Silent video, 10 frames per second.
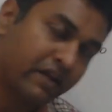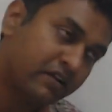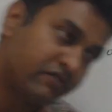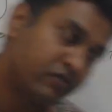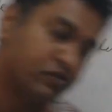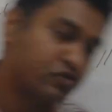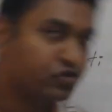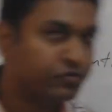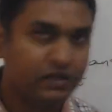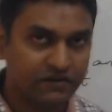force should be
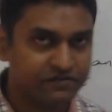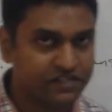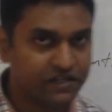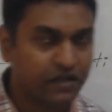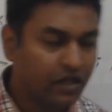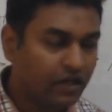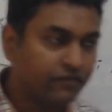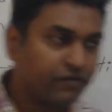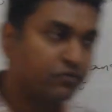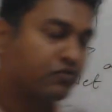left side. If I
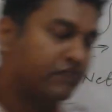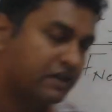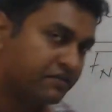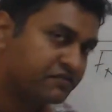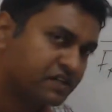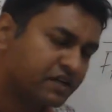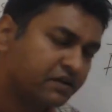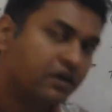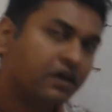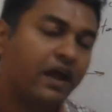move it left side,
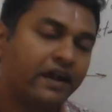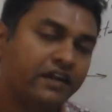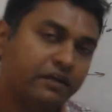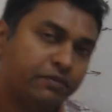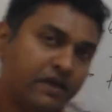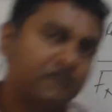anti-parallel